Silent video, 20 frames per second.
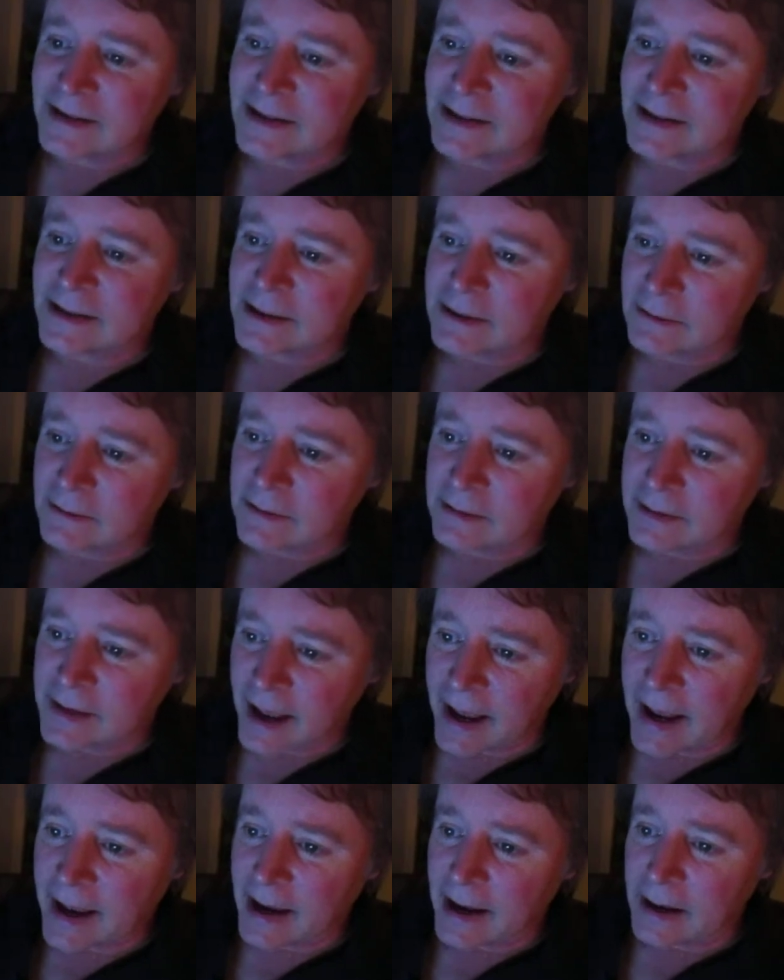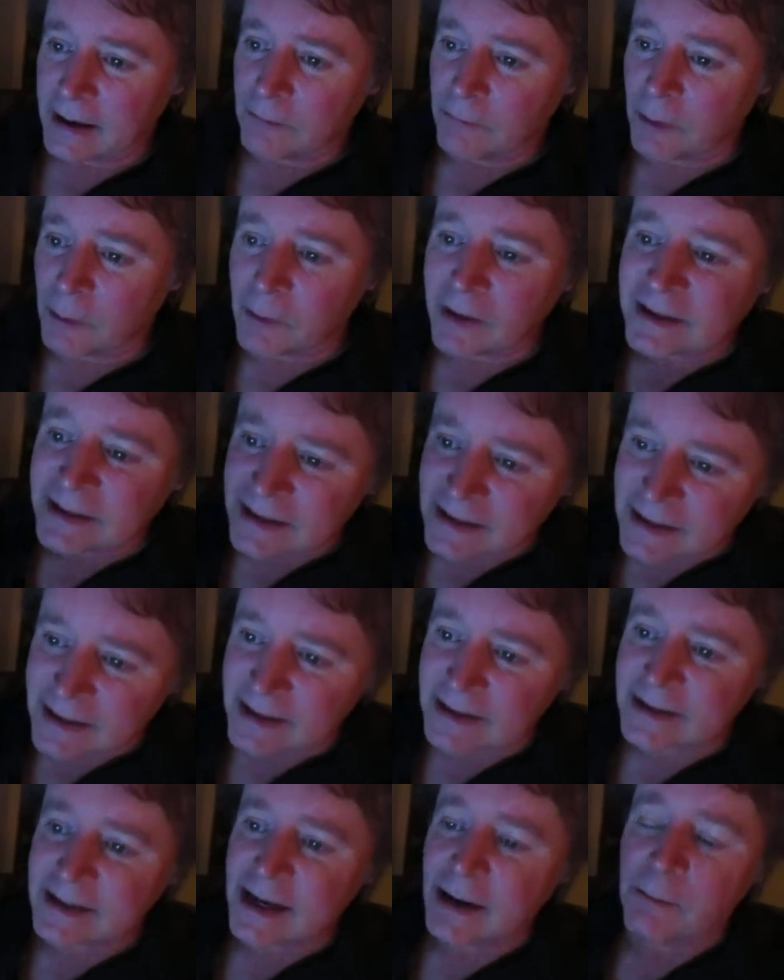this they? What's this?